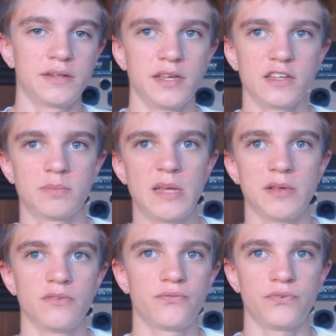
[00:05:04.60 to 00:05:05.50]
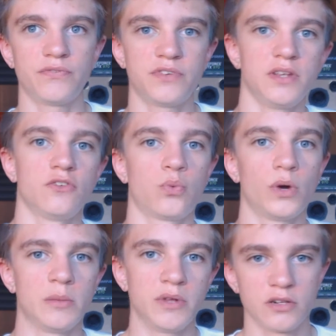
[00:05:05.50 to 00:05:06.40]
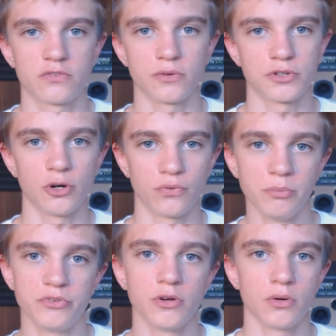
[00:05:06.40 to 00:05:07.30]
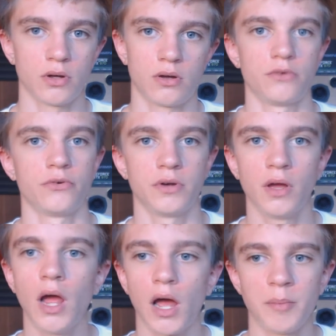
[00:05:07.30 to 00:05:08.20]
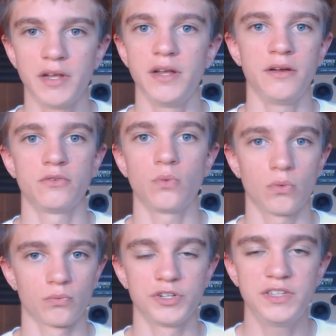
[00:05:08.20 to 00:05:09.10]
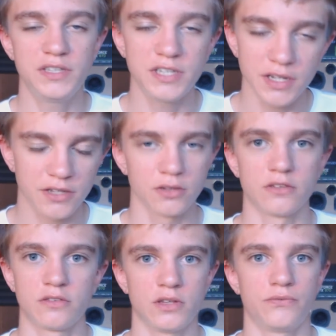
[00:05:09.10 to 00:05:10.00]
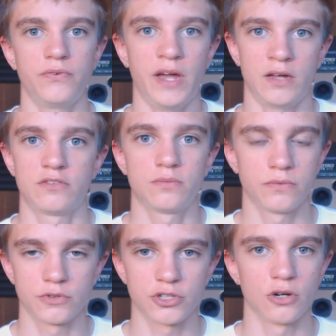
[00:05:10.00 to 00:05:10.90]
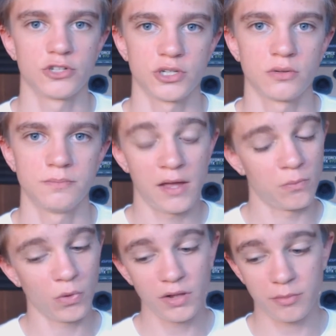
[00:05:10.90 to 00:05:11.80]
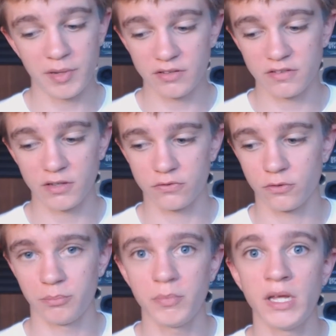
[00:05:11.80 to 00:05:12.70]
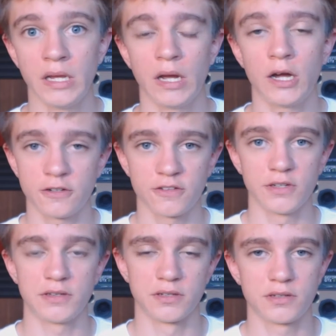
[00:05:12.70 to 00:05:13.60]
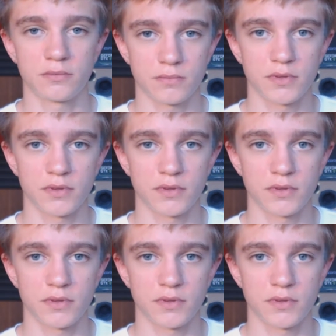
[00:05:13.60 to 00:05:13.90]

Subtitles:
it takes maybe 15-20 minutes for it to go from 0 to 100. I mean, it is ridiculously fast for charging. And one of the biggest things for me, honestly, at the